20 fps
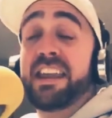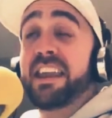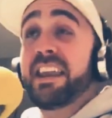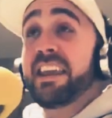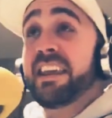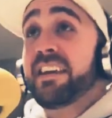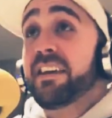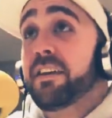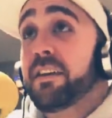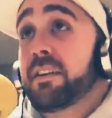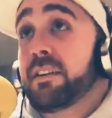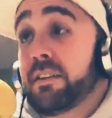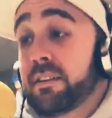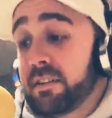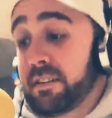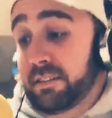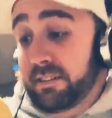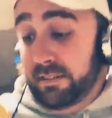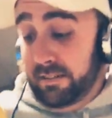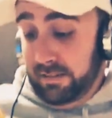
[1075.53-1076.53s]
You can have
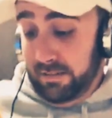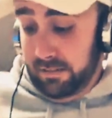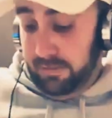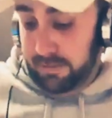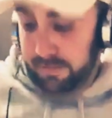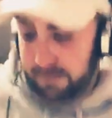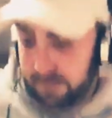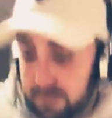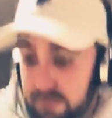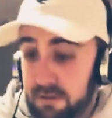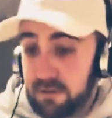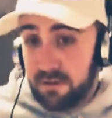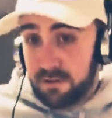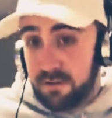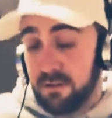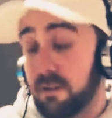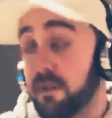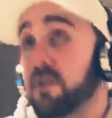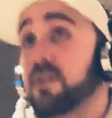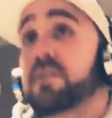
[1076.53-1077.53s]
logic and
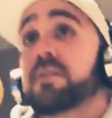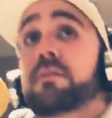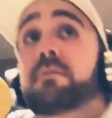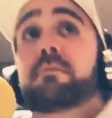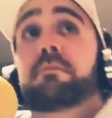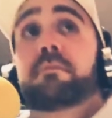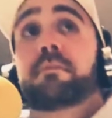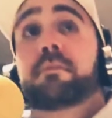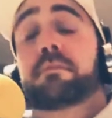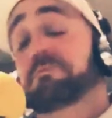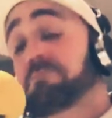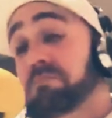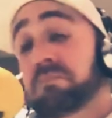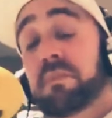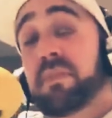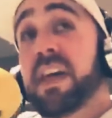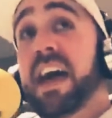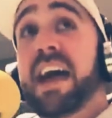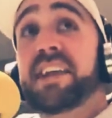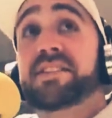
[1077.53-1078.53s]
passion in the same
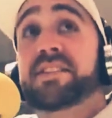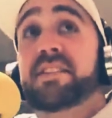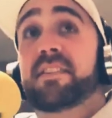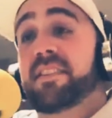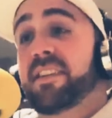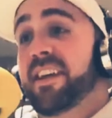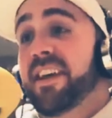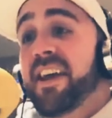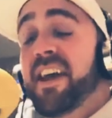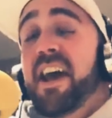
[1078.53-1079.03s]
thing.